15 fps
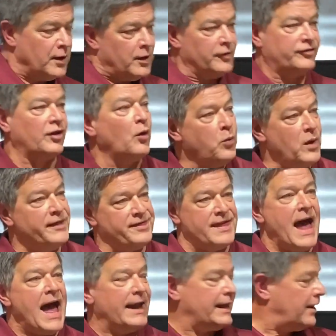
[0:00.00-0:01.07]
So with
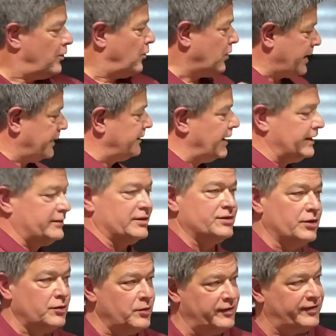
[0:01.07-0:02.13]
that, what I'd like to
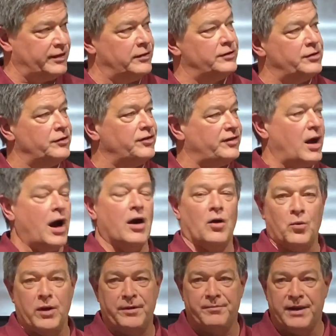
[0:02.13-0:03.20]
do is introduce
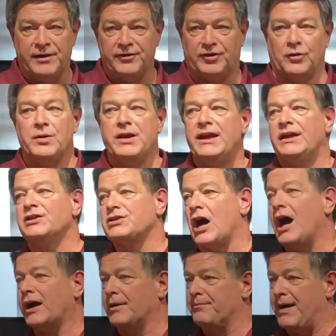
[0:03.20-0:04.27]
Carl Widmann so he can
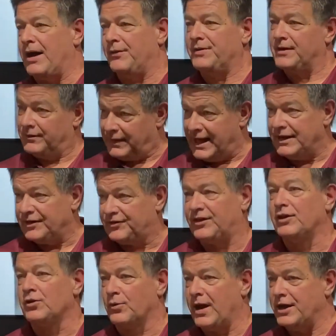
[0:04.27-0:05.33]
talk about the latest
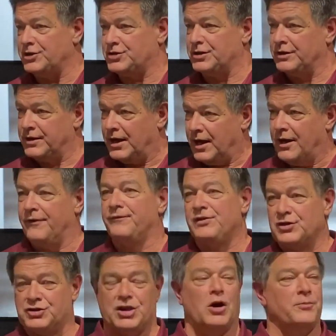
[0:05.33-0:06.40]
iteration of
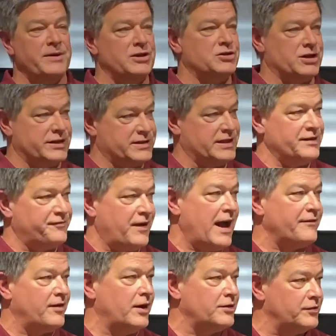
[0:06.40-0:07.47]
the Shelby
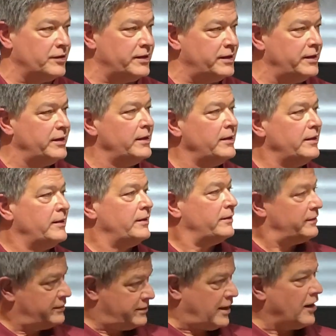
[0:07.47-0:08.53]
GT500.